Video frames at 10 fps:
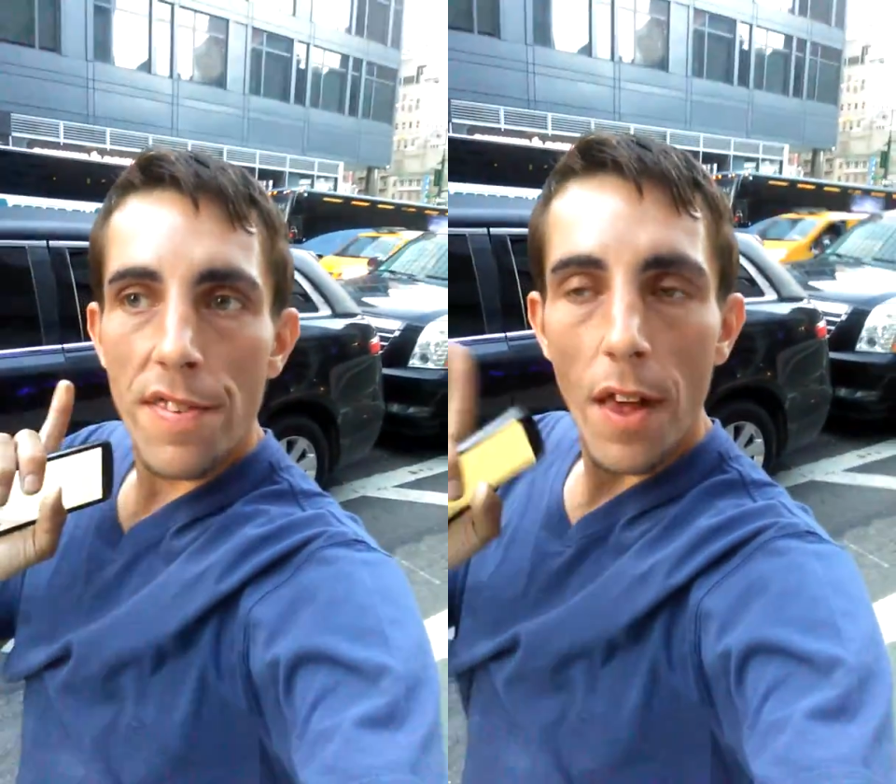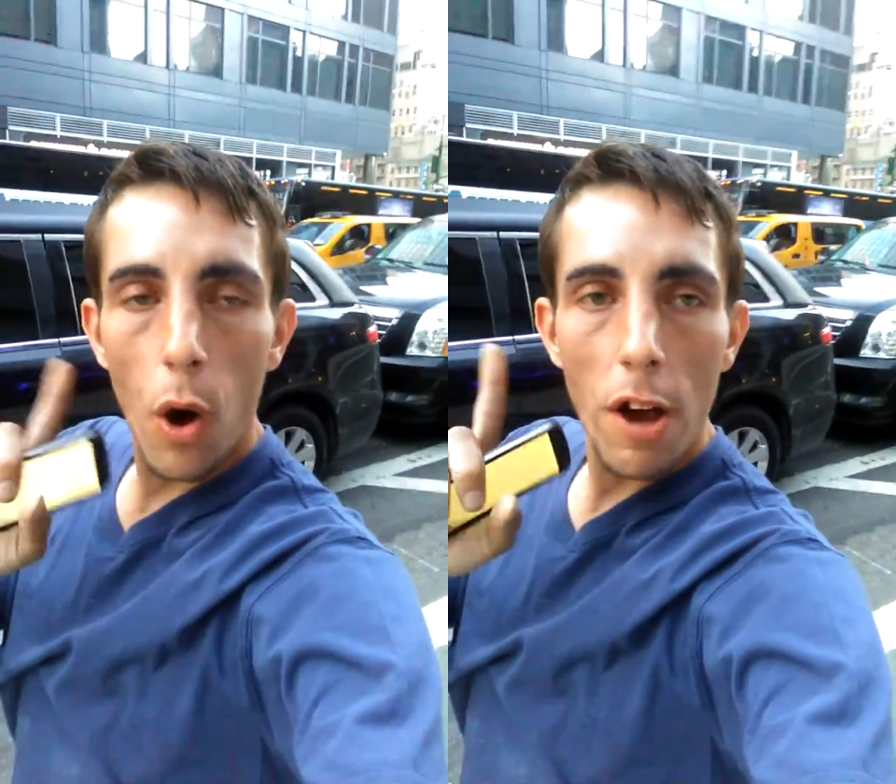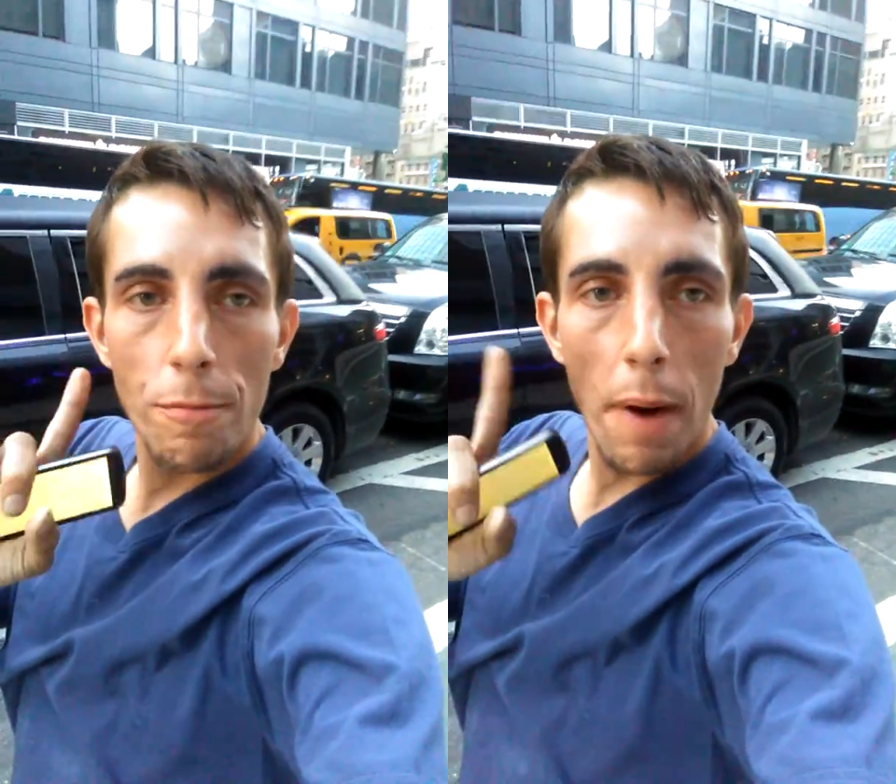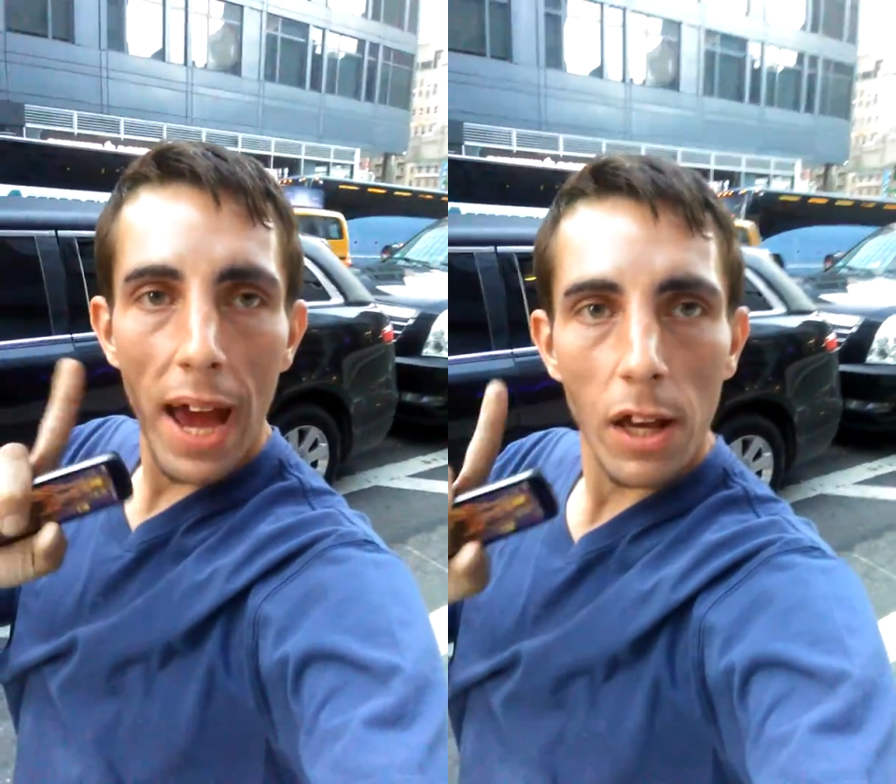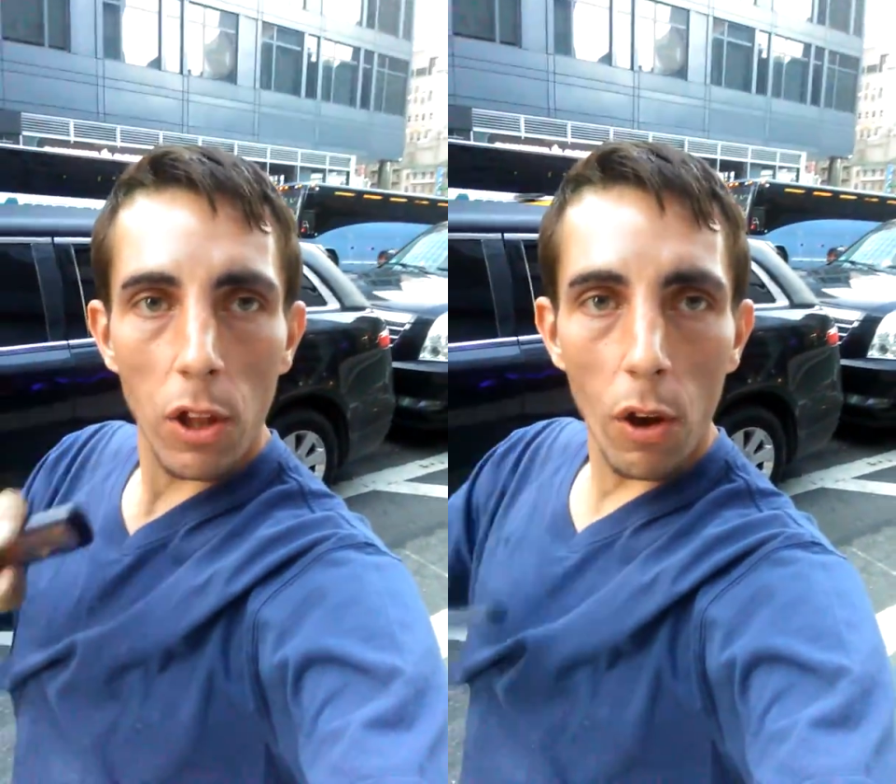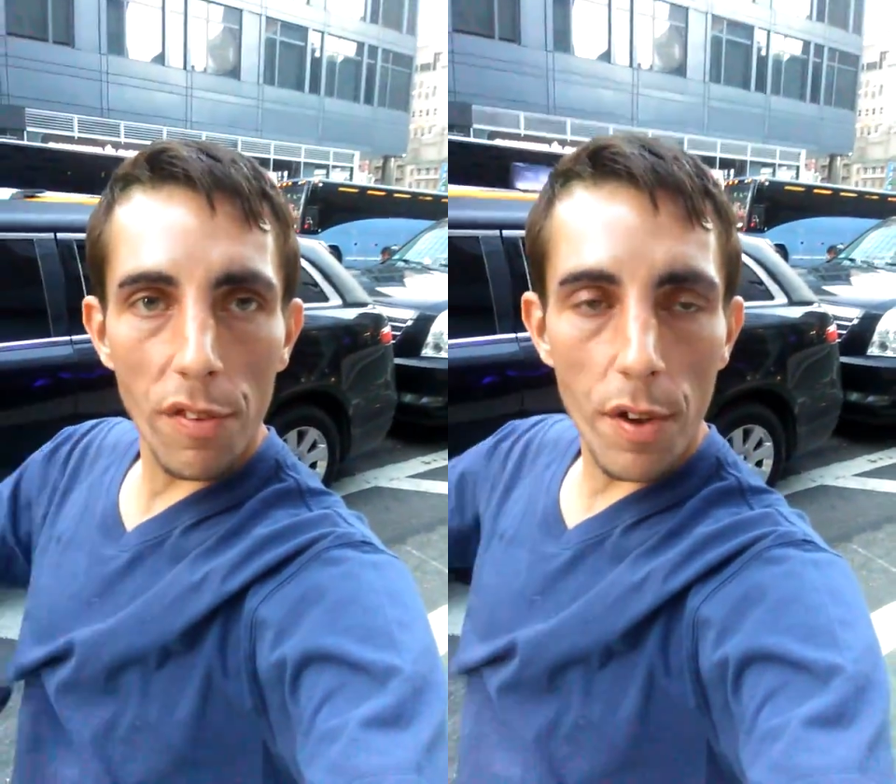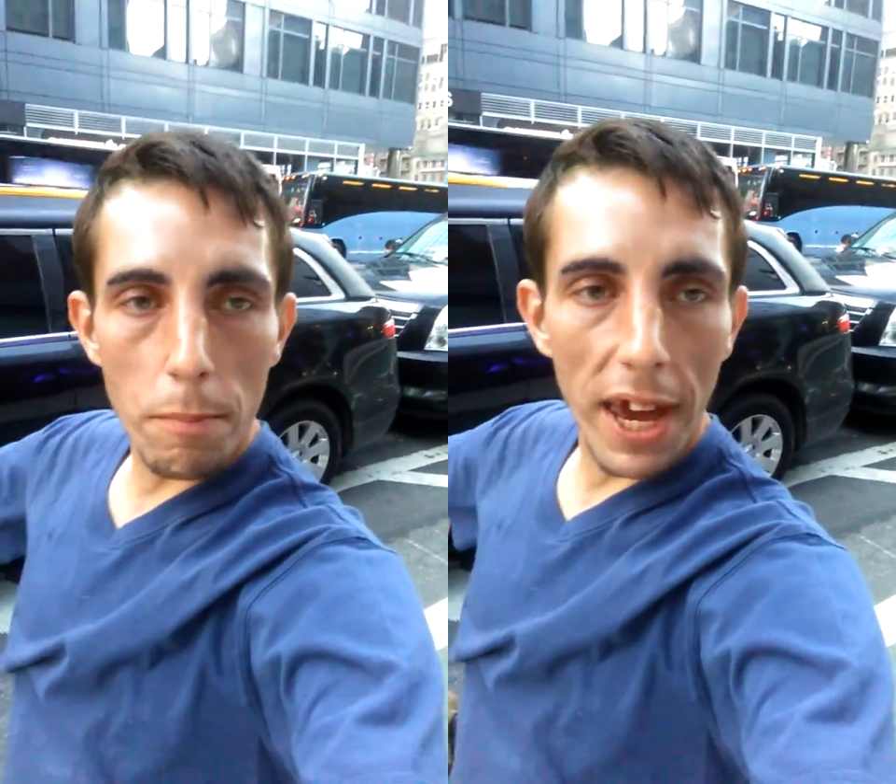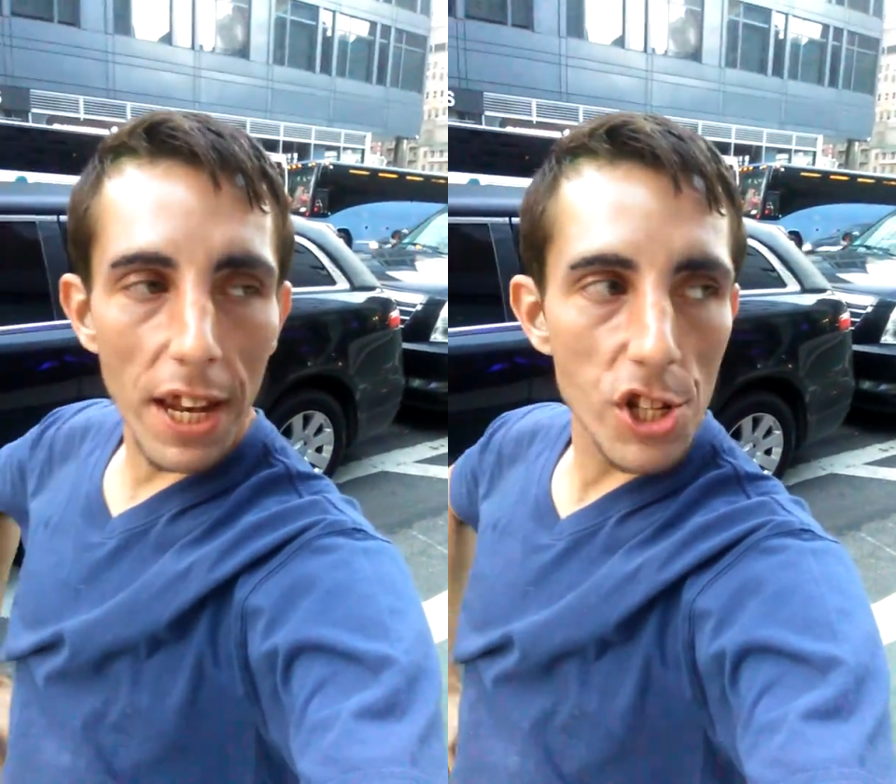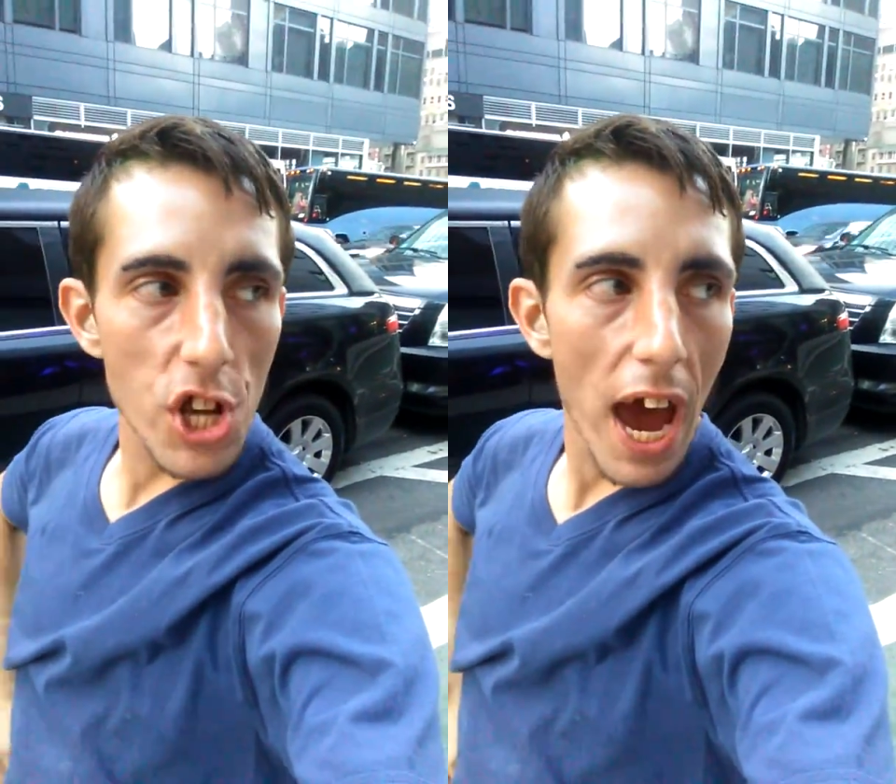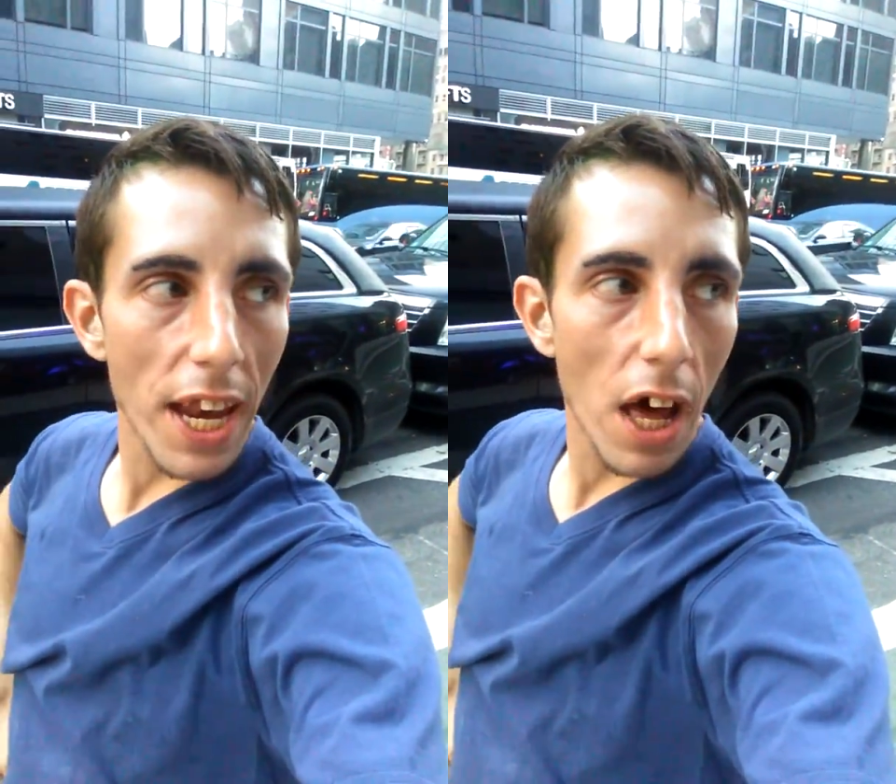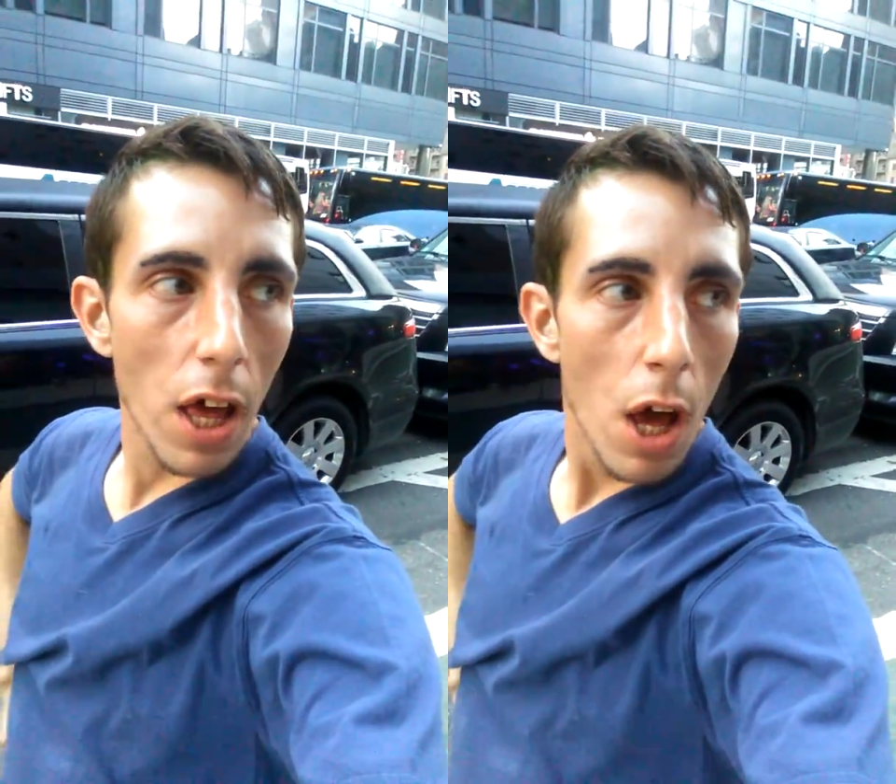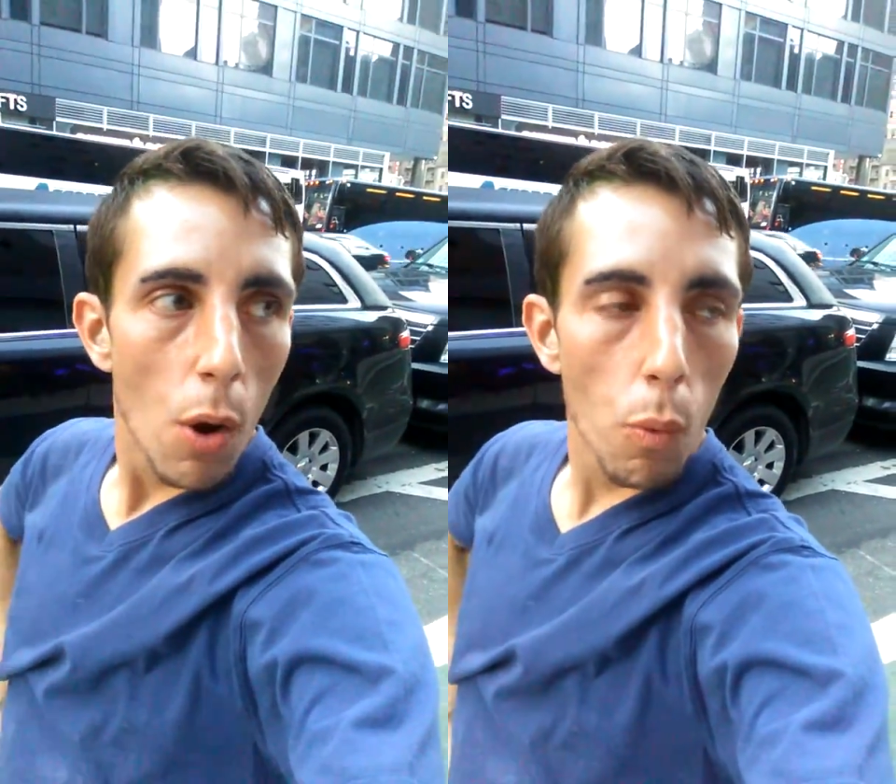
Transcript: So if my clothes are made in China,